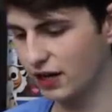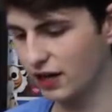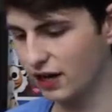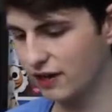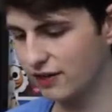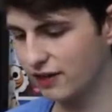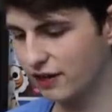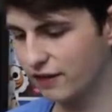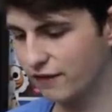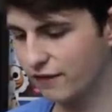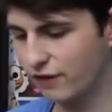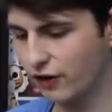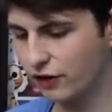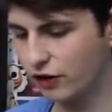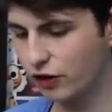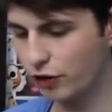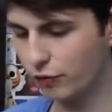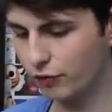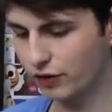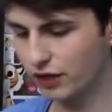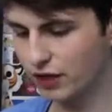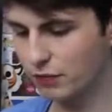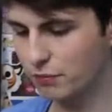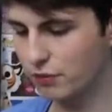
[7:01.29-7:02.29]
And I think
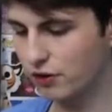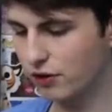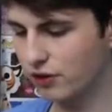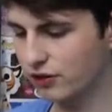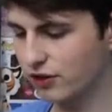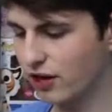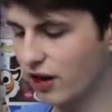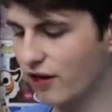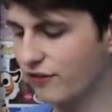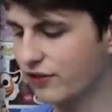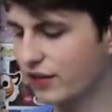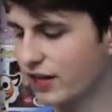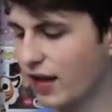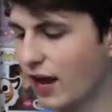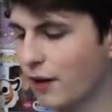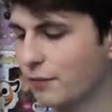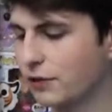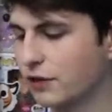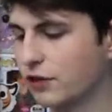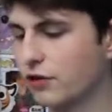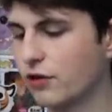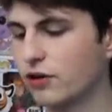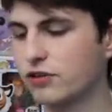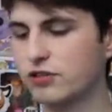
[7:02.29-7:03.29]
Funko really pulled off the
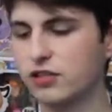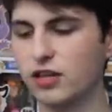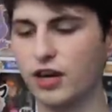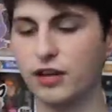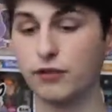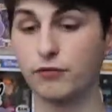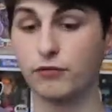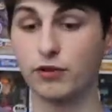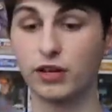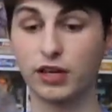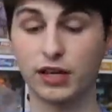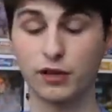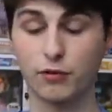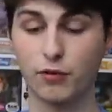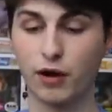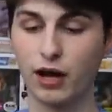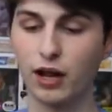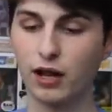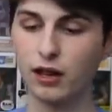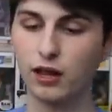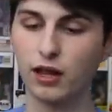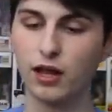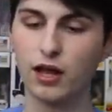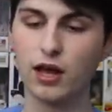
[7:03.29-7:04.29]
Captain Crunch line really
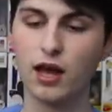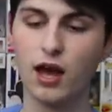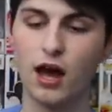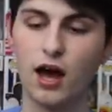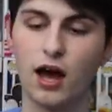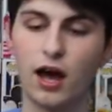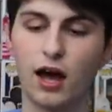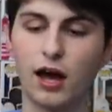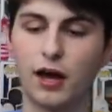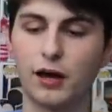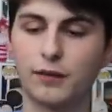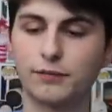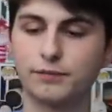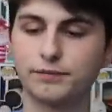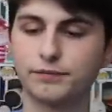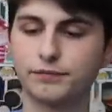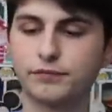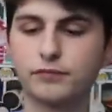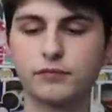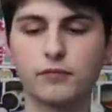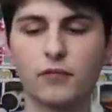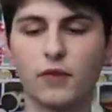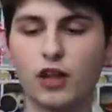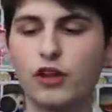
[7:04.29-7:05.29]
well.
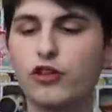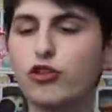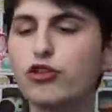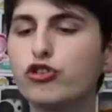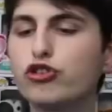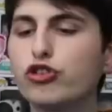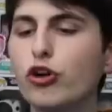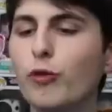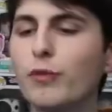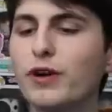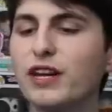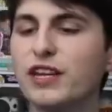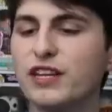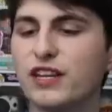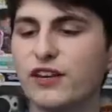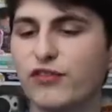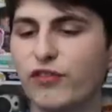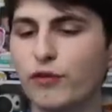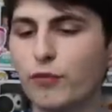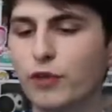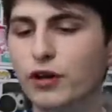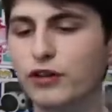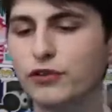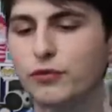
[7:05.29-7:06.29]
There's so many
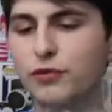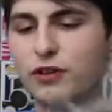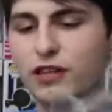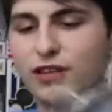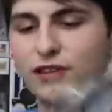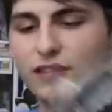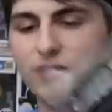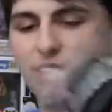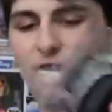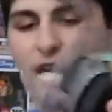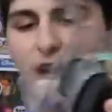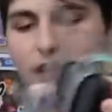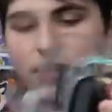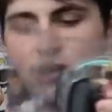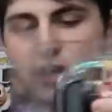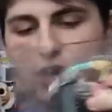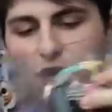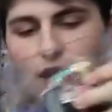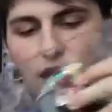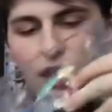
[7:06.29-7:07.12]
different ones with this line.